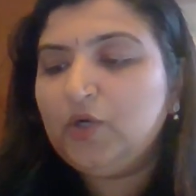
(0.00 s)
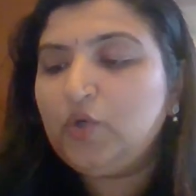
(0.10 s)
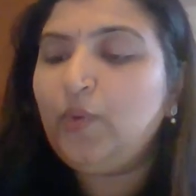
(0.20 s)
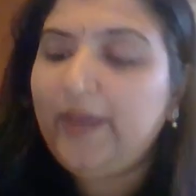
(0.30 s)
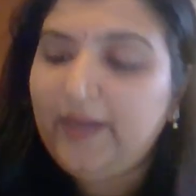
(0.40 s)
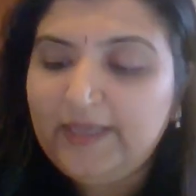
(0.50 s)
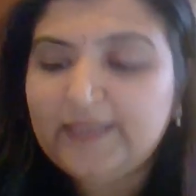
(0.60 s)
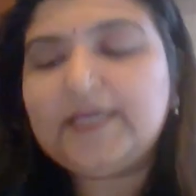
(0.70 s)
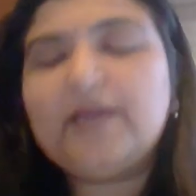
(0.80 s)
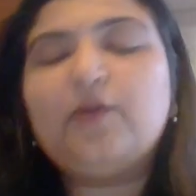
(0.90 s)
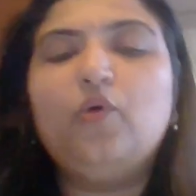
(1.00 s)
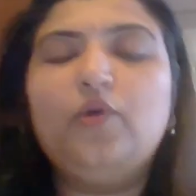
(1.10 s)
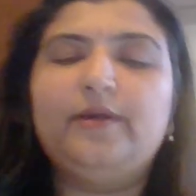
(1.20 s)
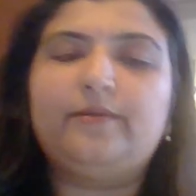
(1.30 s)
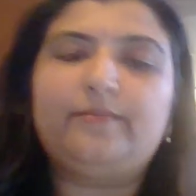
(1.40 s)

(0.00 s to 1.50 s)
To any stakeholder.